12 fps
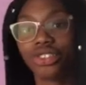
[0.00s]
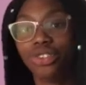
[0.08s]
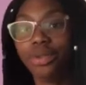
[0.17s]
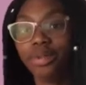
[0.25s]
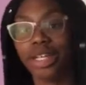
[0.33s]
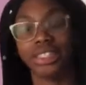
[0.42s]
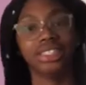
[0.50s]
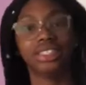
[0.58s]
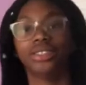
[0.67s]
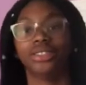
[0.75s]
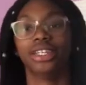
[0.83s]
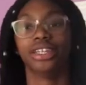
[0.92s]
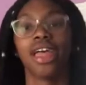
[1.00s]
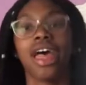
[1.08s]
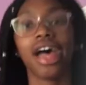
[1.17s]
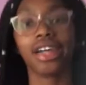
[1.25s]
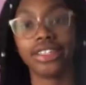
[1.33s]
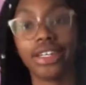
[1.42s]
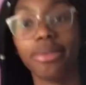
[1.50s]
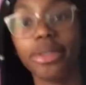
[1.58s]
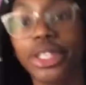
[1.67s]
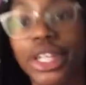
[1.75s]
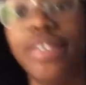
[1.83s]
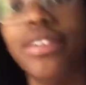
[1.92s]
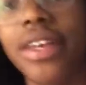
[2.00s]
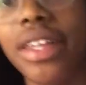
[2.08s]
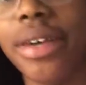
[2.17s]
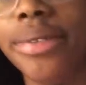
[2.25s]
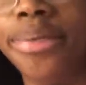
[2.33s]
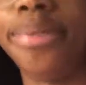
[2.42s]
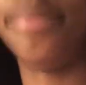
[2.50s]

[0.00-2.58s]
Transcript: too much into it. So I'm gonna give you a little